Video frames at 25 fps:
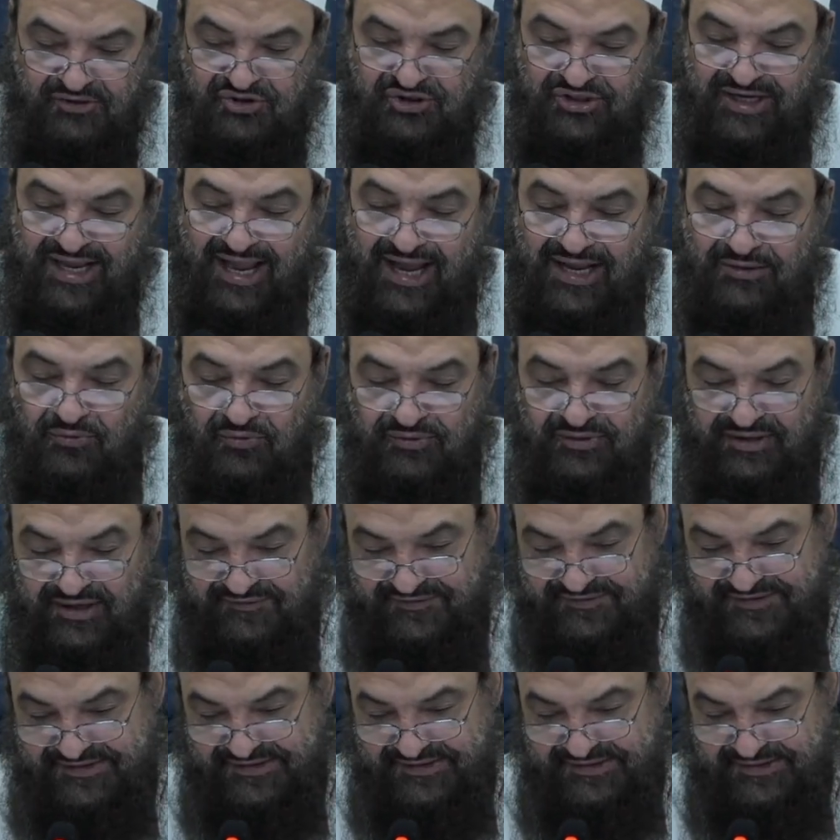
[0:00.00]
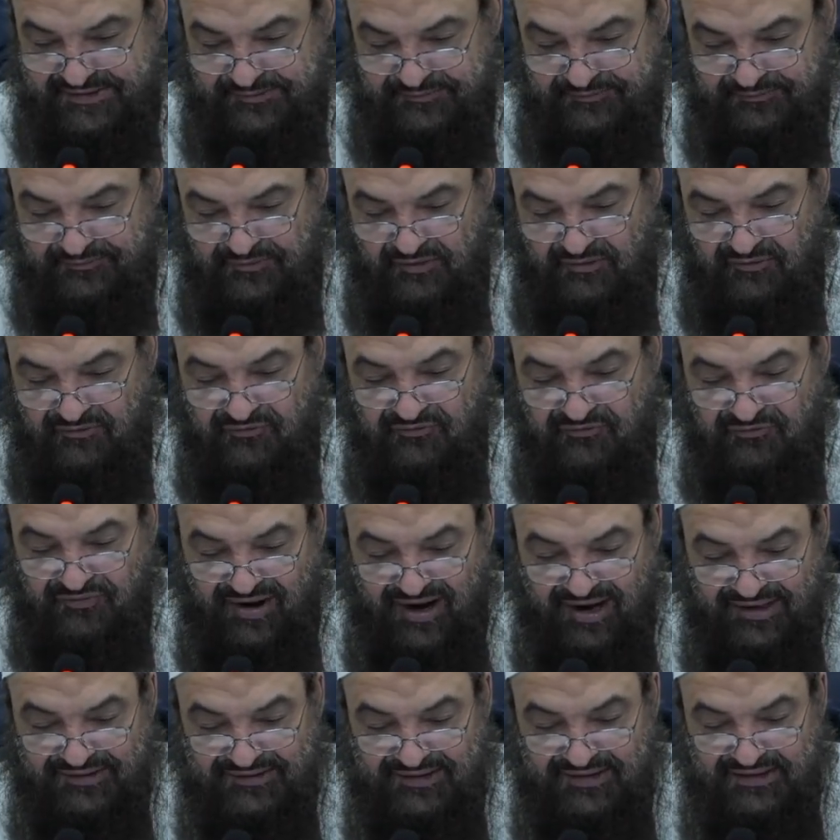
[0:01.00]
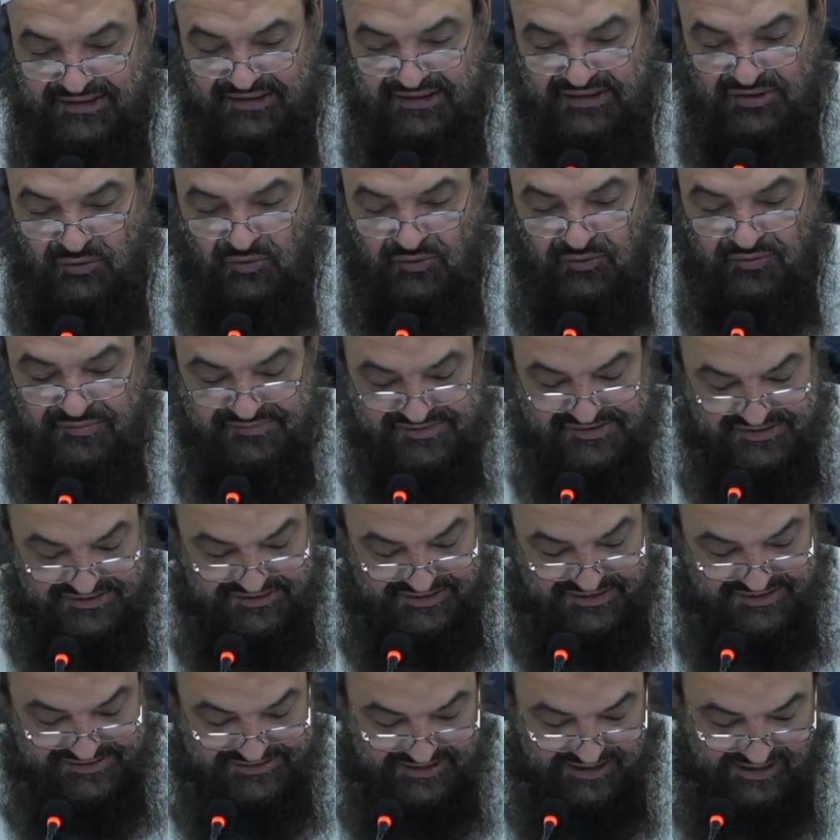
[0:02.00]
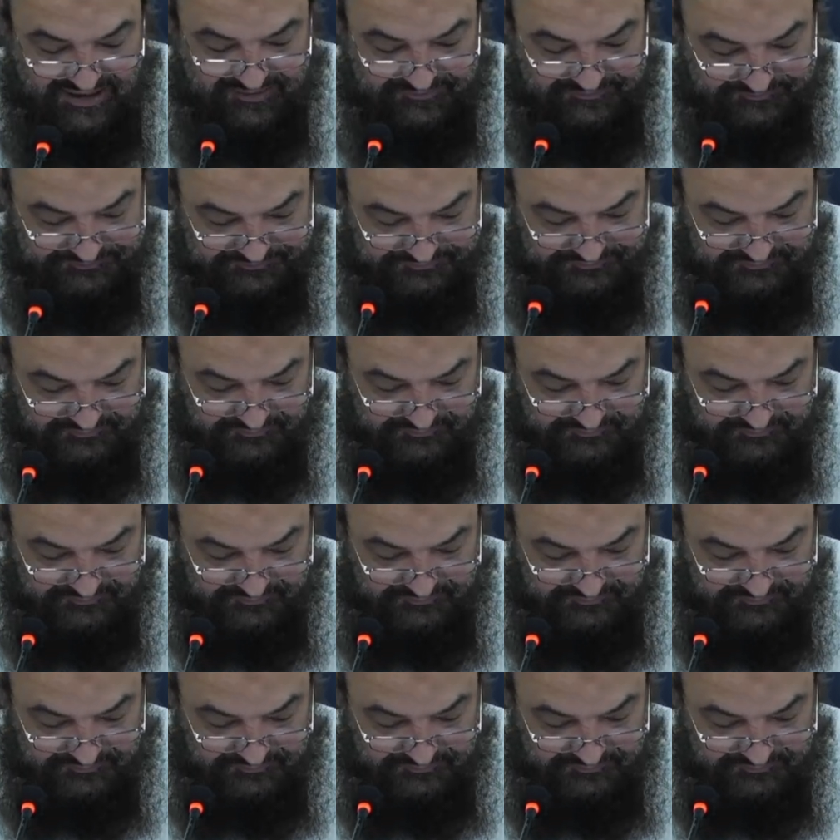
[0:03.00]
Jihad al-nafs, fighting your whims and desire.